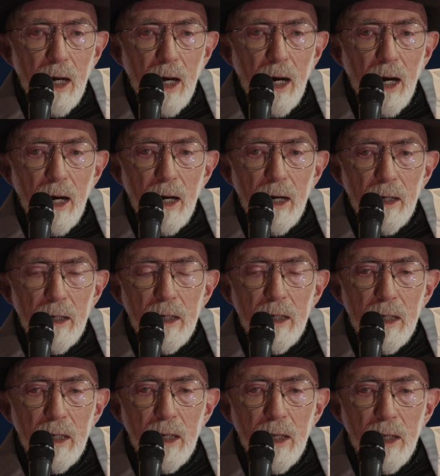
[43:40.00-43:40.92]
are
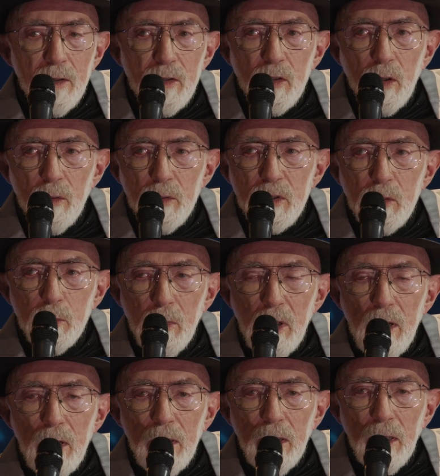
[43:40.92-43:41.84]
so
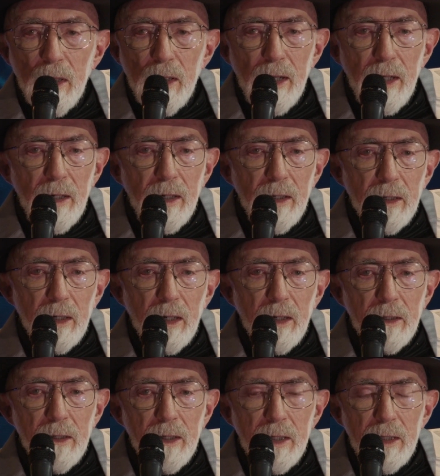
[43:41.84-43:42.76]
small, they
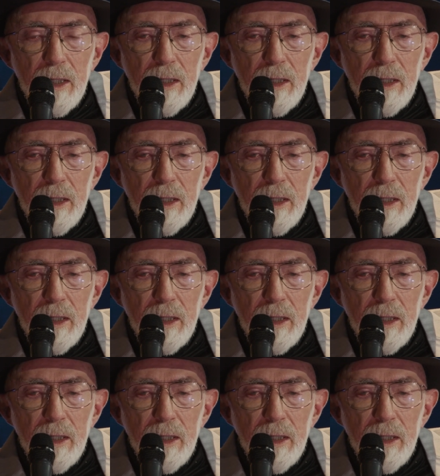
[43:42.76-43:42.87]
are